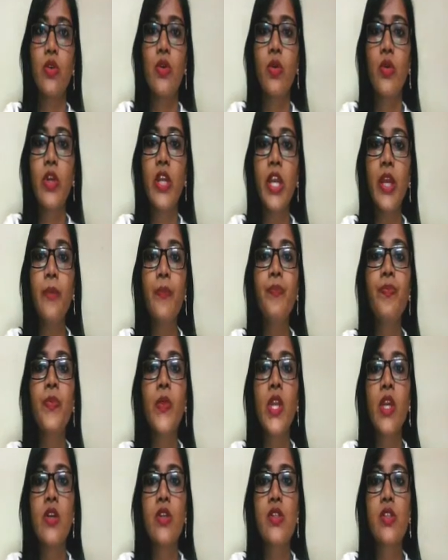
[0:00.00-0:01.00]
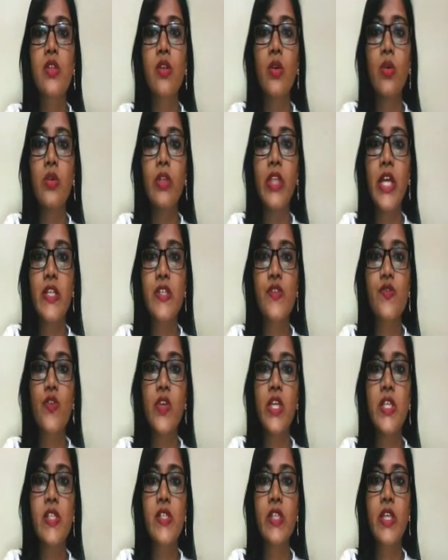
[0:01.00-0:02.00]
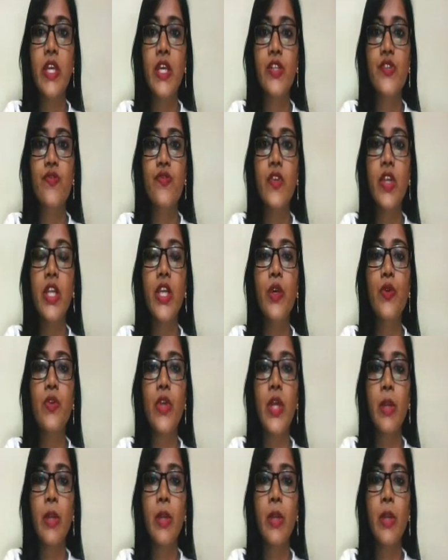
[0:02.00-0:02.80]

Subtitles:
Okay, so that stress get relieved,